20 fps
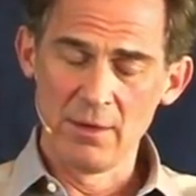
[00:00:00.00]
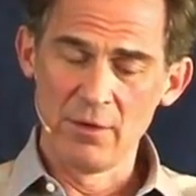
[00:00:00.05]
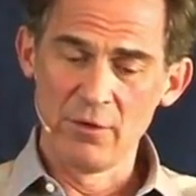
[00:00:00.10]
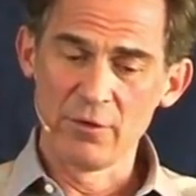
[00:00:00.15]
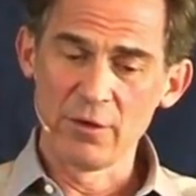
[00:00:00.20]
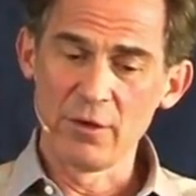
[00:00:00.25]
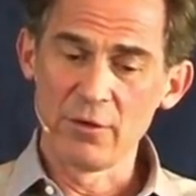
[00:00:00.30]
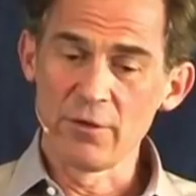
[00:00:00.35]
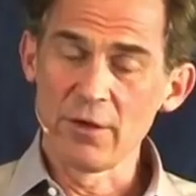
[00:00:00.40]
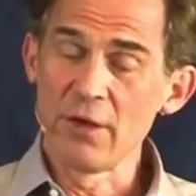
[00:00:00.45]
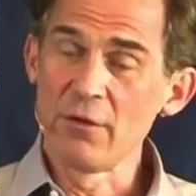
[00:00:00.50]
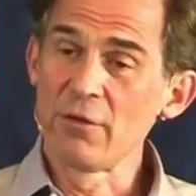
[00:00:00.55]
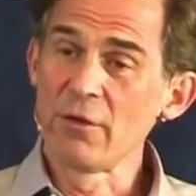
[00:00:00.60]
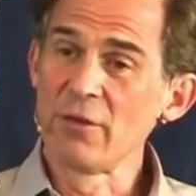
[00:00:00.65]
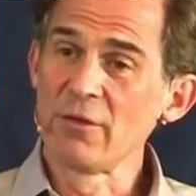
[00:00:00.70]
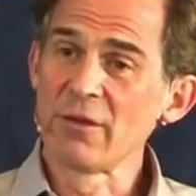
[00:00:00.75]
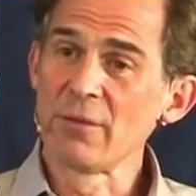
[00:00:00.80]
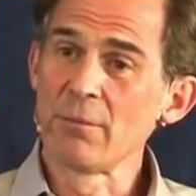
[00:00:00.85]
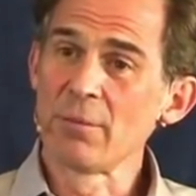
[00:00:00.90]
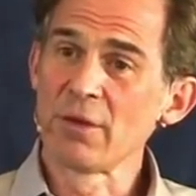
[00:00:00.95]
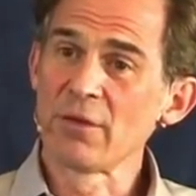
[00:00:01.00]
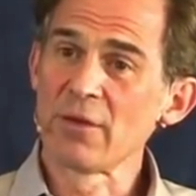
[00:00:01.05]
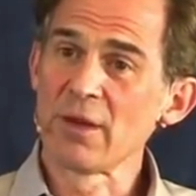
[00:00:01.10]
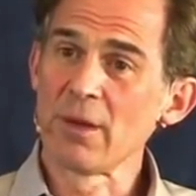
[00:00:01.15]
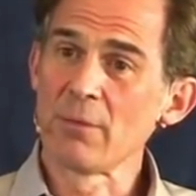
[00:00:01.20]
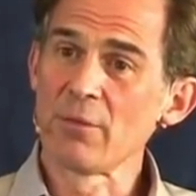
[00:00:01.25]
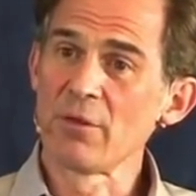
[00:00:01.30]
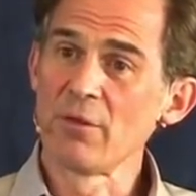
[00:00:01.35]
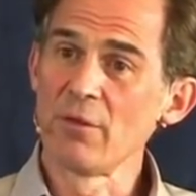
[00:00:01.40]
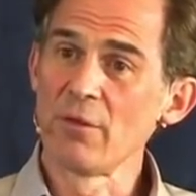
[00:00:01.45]
sensations and
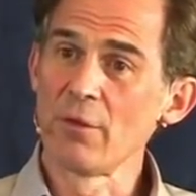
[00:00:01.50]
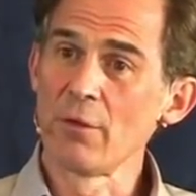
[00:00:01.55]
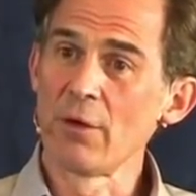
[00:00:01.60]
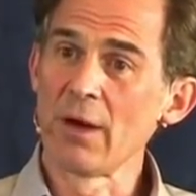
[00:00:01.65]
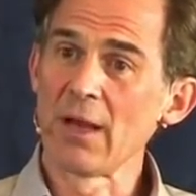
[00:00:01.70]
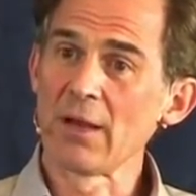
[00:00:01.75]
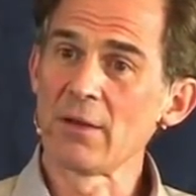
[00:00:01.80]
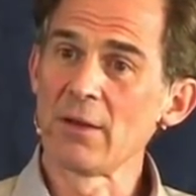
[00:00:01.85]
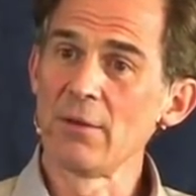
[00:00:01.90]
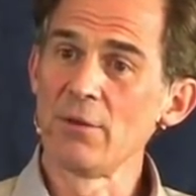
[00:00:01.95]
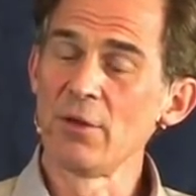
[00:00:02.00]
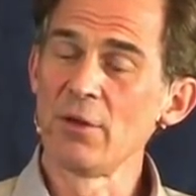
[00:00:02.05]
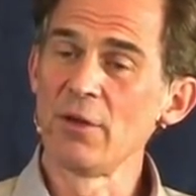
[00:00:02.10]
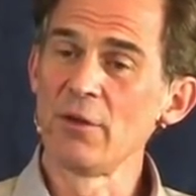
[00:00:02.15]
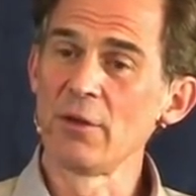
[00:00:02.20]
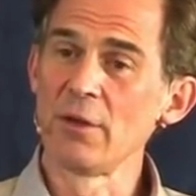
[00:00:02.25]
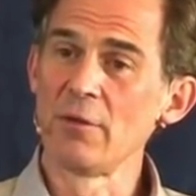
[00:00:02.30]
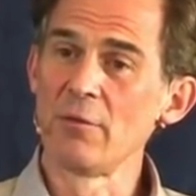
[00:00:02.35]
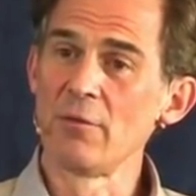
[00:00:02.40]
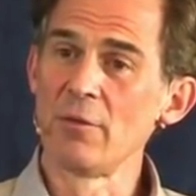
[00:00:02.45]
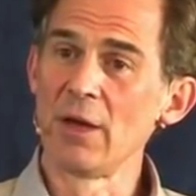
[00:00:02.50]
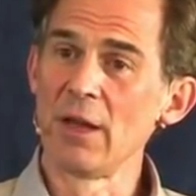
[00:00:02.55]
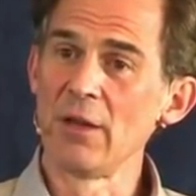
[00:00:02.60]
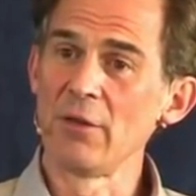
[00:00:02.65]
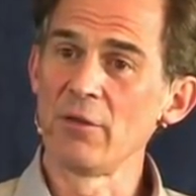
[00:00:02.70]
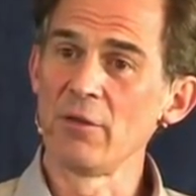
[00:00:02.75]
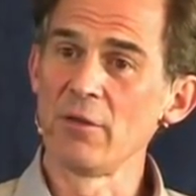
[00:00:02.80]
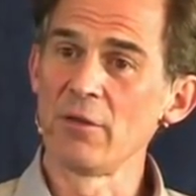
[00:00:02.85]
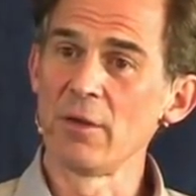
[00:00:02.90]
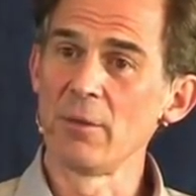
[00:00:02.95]
perceptions, your activities and
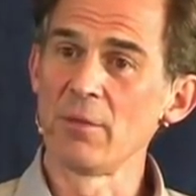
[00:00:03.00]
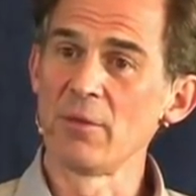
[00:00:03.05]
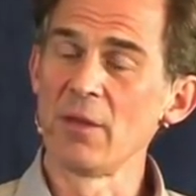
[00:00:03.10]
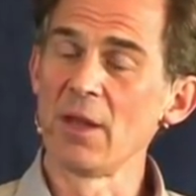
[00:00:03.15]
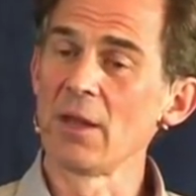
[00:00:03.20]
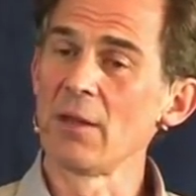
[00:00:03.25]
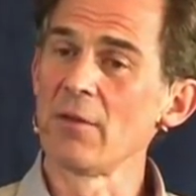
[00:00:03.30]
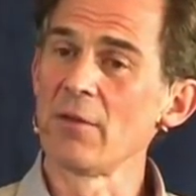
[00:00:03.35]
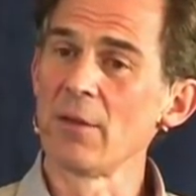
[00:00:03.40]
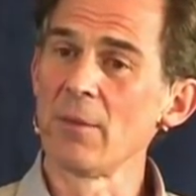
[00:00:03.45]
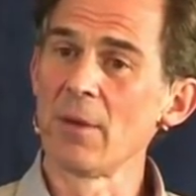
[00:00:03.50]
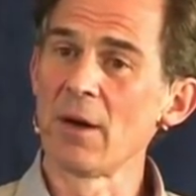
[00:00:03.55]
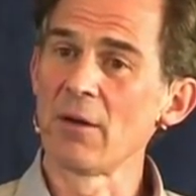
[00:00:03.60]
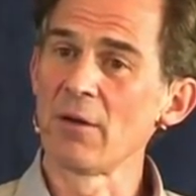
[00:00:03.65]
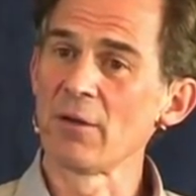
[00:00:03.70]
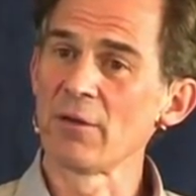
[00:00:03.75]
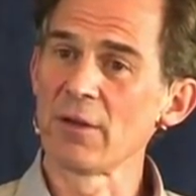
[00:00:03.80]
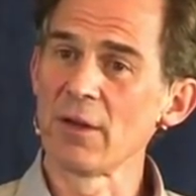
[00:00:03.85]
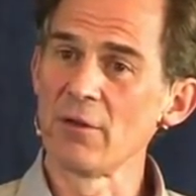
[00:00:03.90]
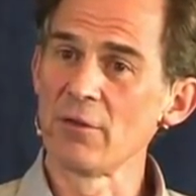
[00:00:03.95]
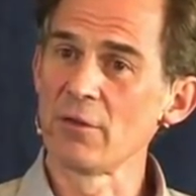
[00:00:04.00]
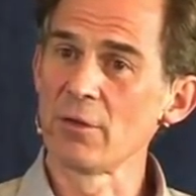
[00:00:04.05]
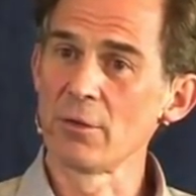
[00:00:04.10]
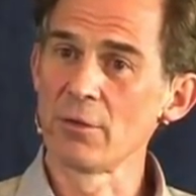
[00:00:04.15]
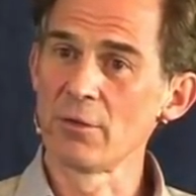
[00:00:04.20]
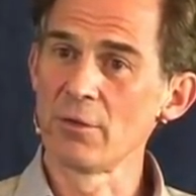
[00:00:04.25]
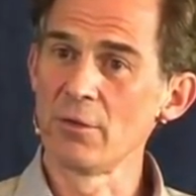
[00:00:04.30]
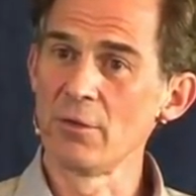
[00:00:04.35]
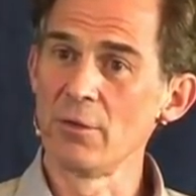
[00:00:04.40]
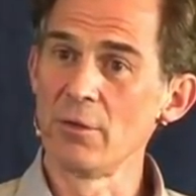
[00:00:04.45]
relationships, none of them are essential
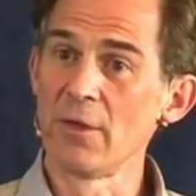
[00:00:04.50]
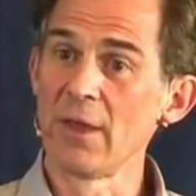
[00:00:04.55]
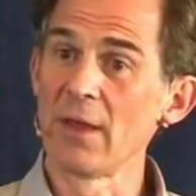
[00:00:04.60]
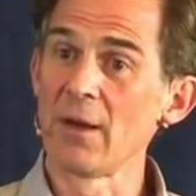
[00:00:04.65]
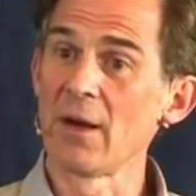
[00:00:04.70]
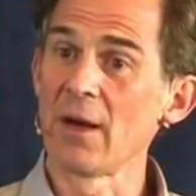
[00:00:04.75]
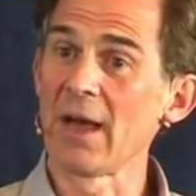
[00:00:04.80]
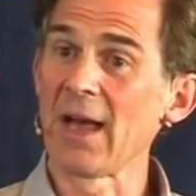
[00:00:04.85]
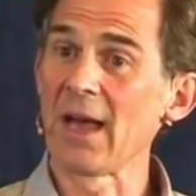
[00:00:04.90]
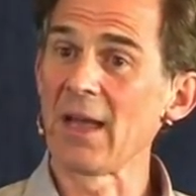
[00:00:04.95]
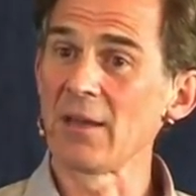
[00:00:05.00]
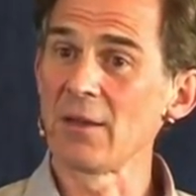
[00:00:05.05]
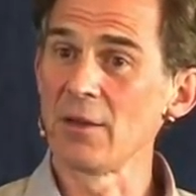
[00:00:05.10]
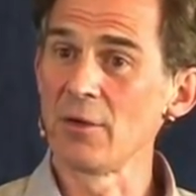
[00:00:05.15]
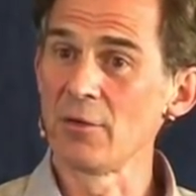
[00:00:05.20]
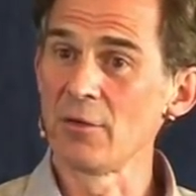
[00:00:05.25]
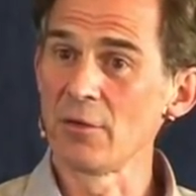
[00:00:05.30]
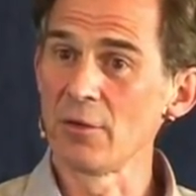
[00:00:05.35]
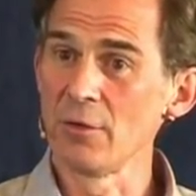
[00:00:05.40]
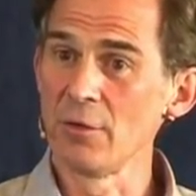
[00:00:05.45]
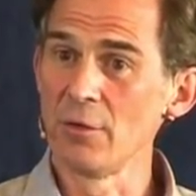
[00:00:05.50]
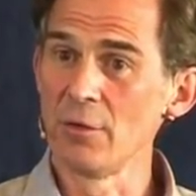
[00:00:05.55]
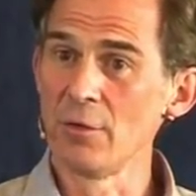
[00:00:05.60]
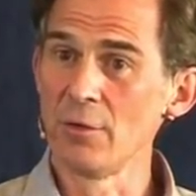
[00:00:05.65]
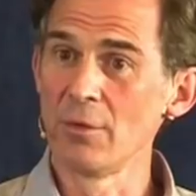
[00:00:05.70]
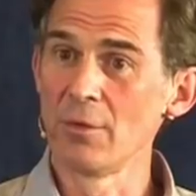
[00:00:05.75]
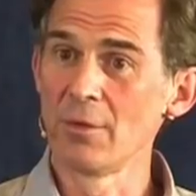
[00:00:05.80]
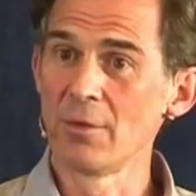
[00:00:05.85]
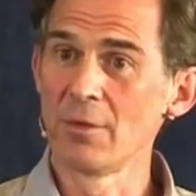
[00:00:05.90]
to you. They are added to you